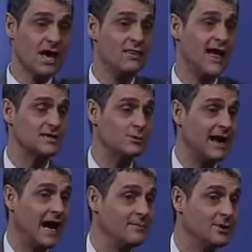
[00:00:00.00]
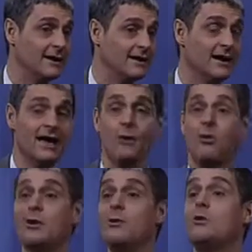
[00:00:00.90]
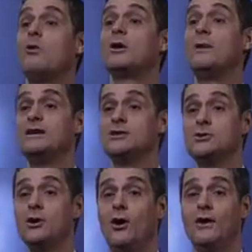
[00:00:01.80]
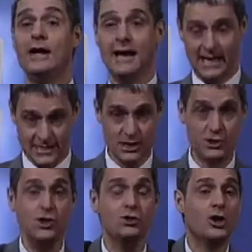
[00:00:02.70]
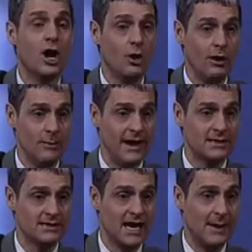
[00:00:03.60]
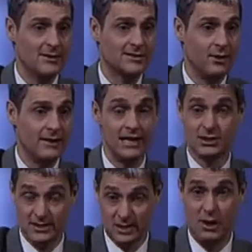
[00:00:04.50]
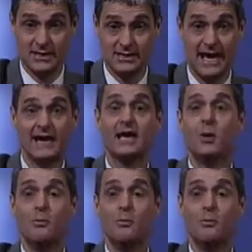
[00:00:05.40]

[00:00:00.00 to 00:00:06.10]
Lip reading: That's what I'm doing. What do we do, Lord? He says, you go and make disciples of all nations. What's that?